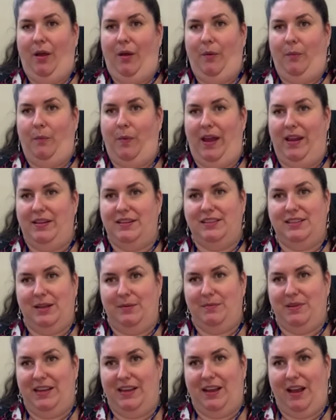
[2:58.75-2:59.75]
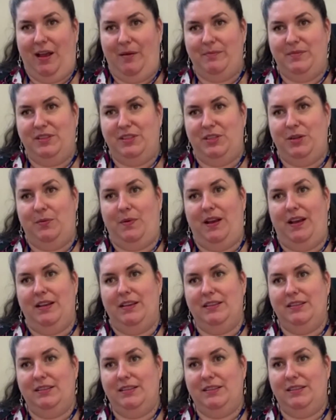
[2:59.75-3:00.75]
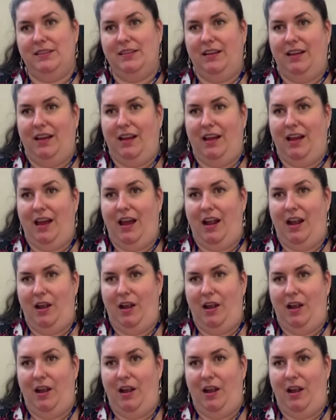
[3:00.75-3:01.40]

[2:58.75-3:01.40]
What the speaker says: When somebody comes to us, a